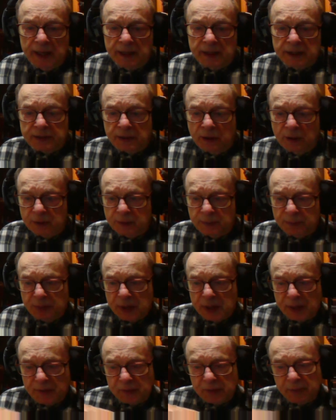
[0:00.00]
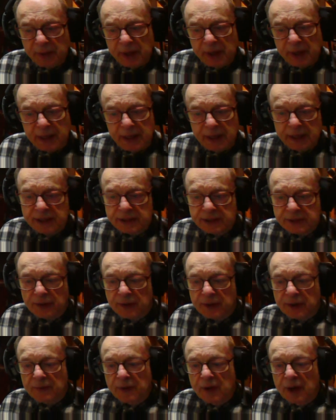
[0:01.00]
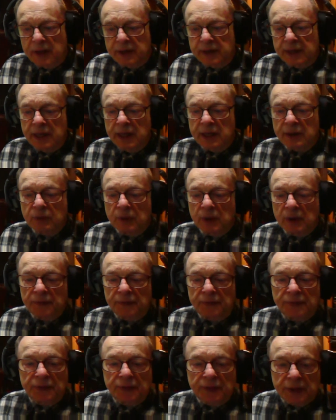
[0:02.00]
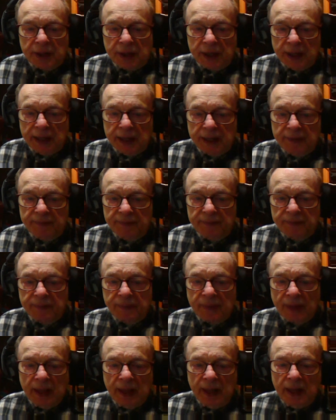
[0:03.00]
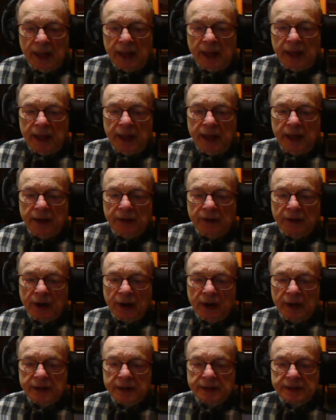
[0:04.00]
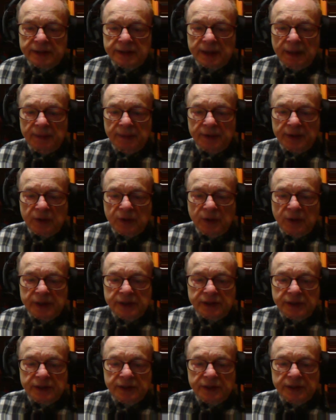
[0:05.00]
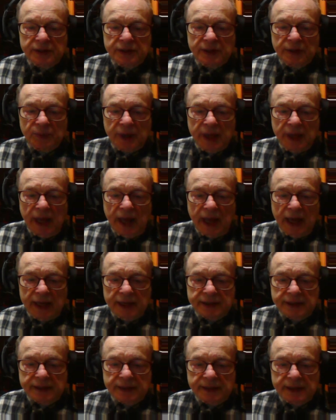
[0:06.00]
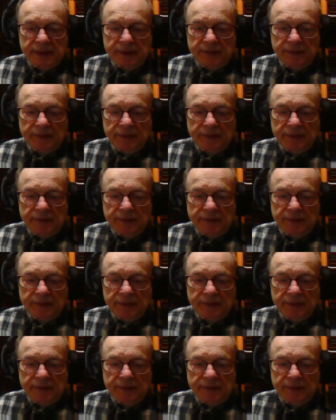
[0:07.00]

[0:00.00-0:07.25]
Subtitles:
So to put everybody sort of on equal footing, here are some of the questions that we asked.